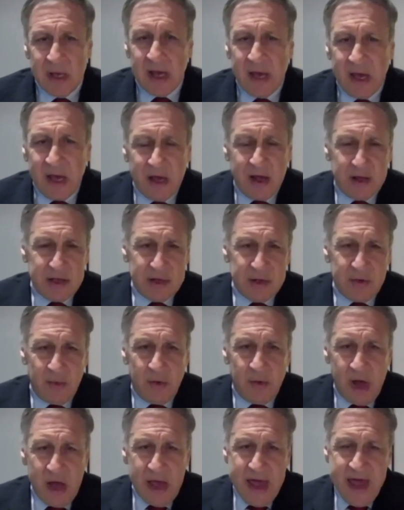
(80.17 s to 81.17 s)
Uh,
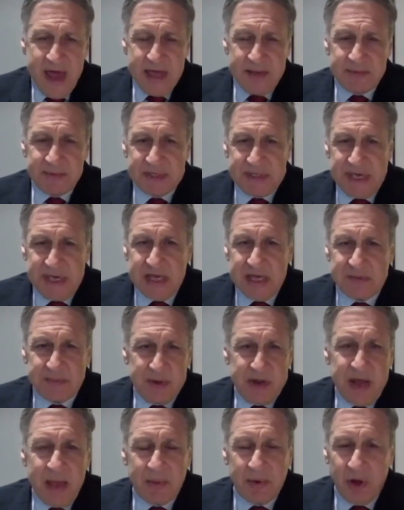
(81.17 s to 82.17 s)
AMC has
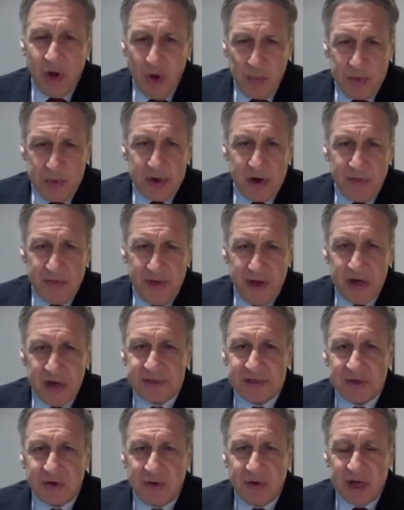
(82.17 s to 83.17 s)
been able to open our
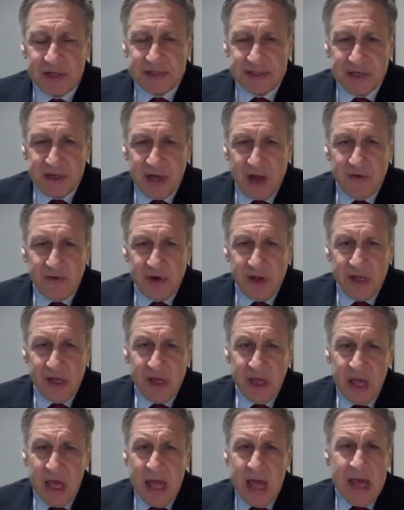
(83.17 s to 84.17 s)
theaters across the
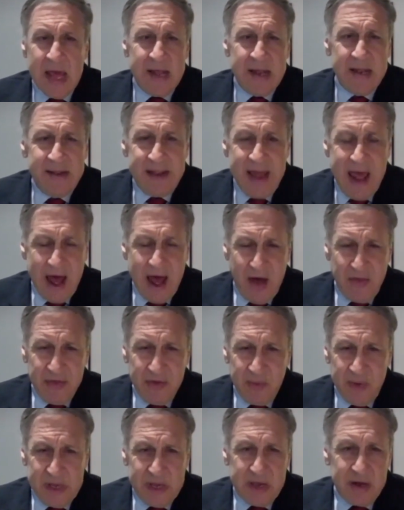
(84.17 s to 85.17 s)
country now
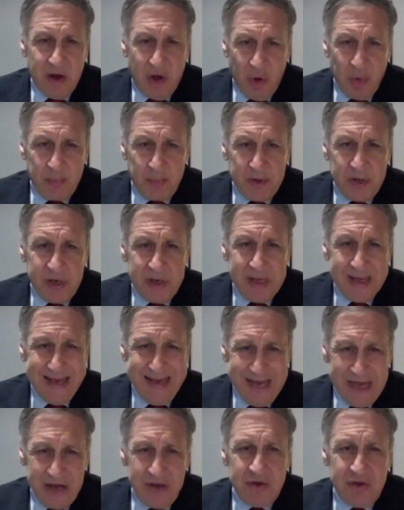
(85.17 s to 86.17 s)
that we can open
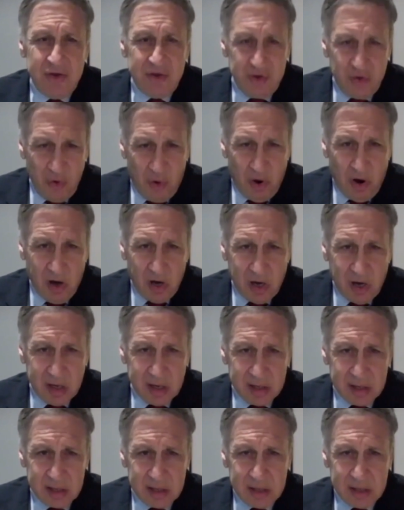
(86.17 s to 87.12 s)
in New York,